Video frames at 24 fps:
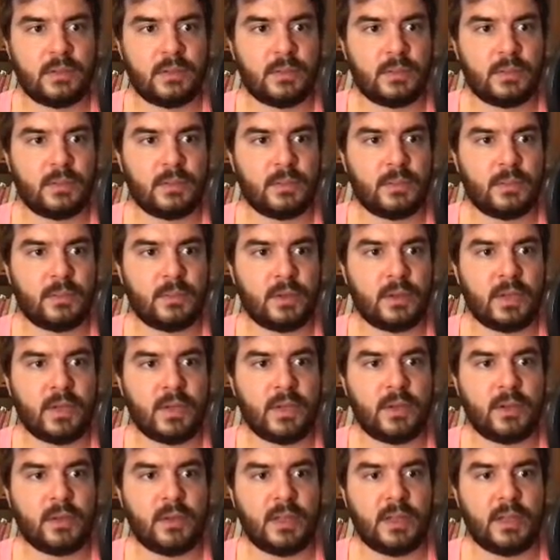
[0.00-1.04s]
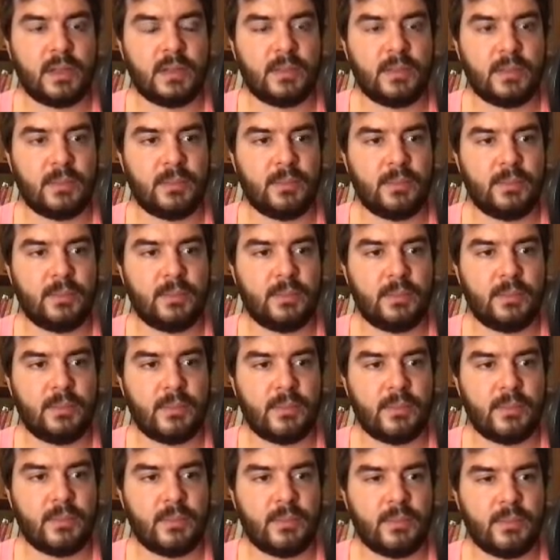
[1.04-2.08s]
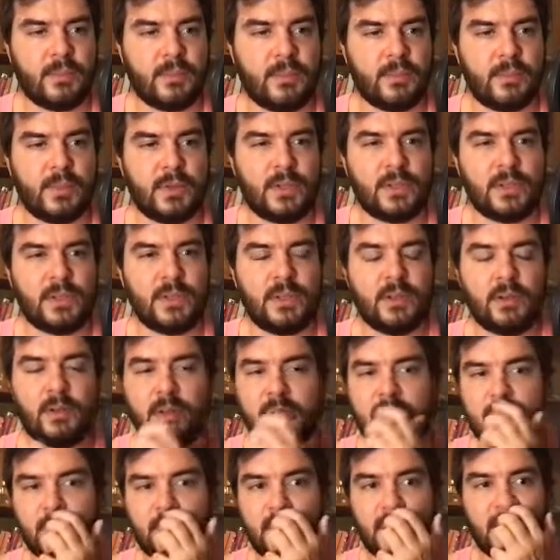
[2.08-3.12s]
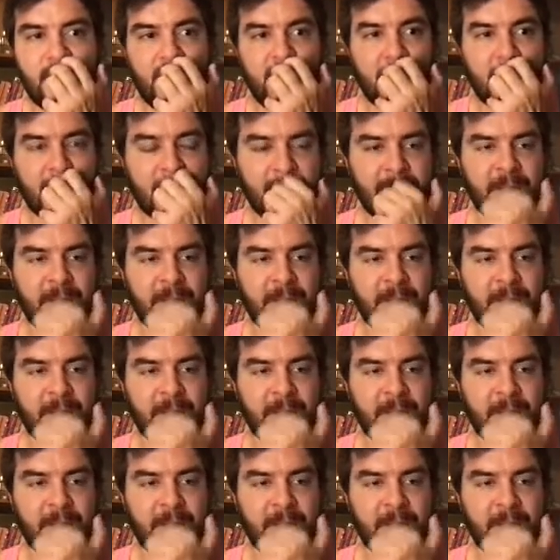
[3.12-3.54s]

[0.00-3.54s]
some uh, okay it prints it as well in